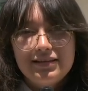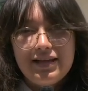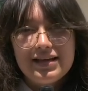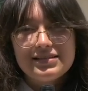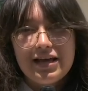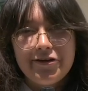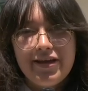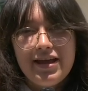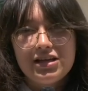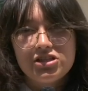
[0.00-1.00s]
Last
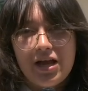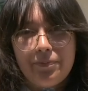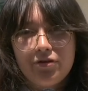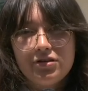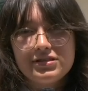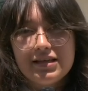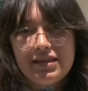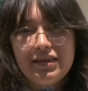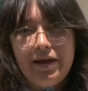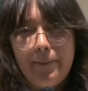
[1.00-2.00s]
Saturday at Chaparral's
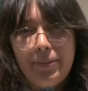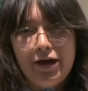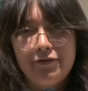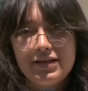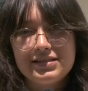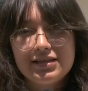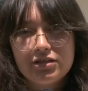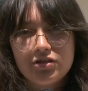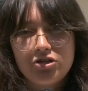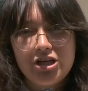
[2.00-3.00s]
Inland Empire Wrestling
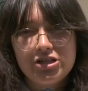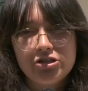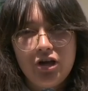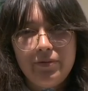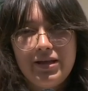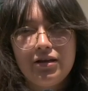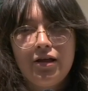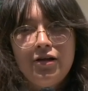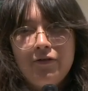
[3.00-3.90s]
Association tournament,